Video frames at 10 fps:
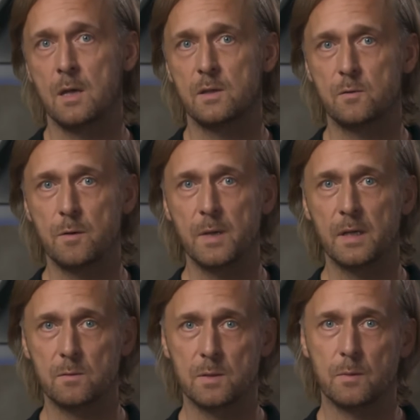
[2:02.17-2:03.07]
Streaming
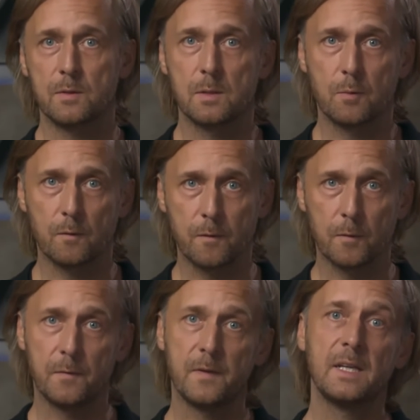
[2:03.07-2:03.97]
is responsible for
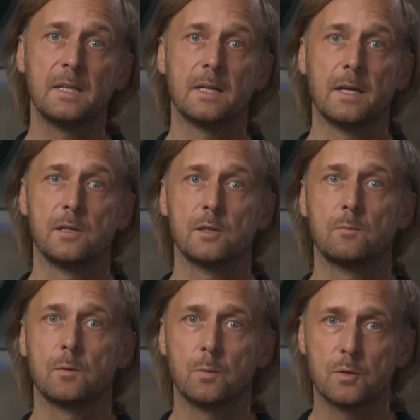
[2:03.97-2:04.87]
feeding the engine
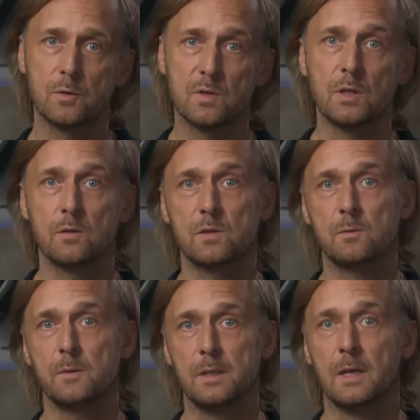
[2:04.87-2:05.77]
with what you see on
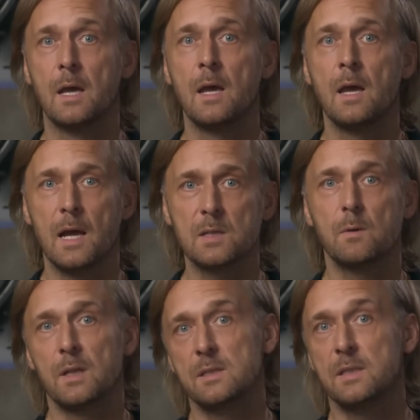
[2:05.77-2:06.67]
screen, as
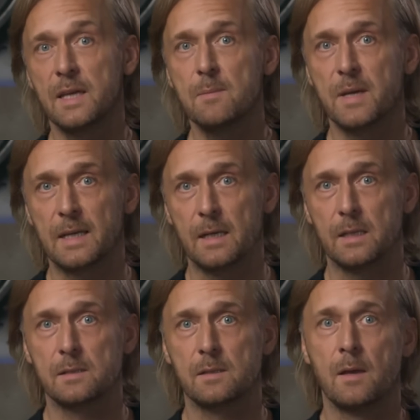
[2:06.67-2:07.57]
well as the game
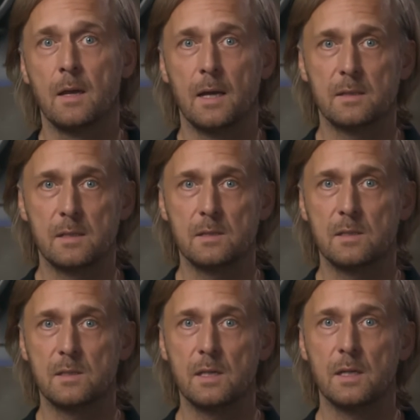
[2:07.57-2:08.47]
mechanics. And since
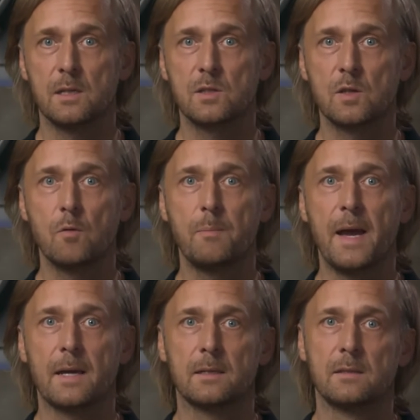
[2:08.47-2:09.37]
the city is so
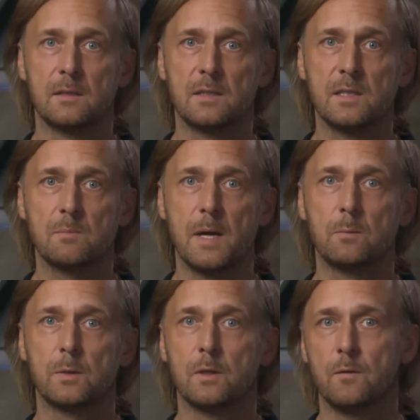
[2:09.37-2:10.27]
packed and the disk
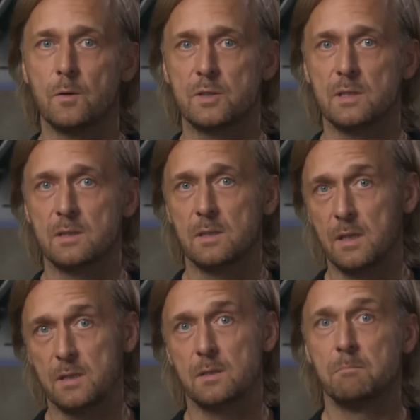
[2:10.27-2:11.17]
bandwidth of all gens
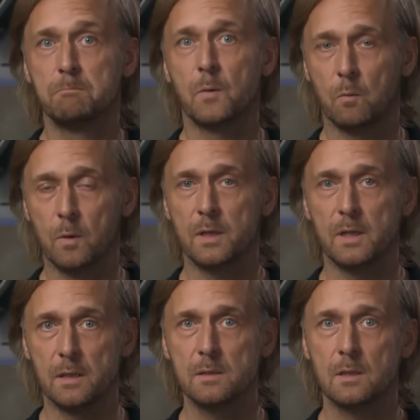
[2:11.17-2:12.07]
is what it
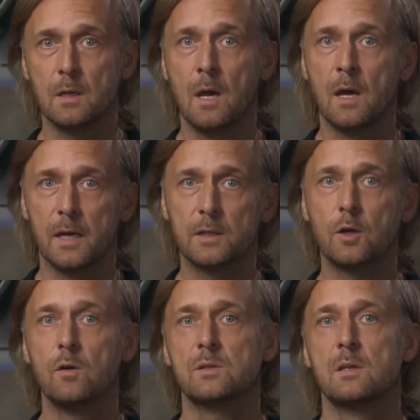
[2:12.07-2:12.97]
is, it
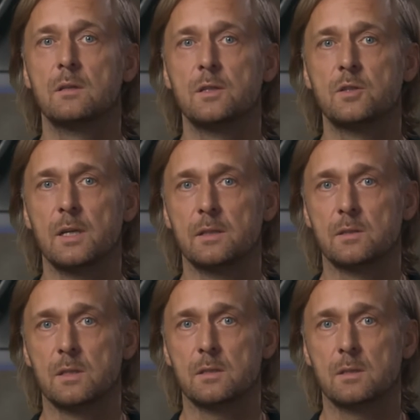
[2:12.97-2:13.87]
constantly
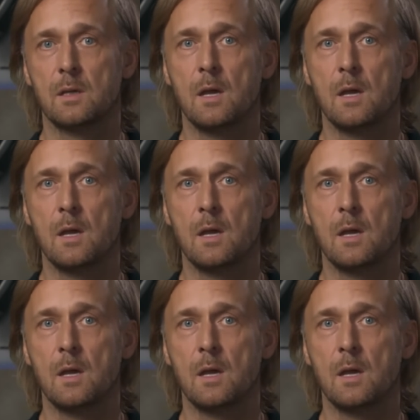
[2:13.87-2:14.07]
challenged us.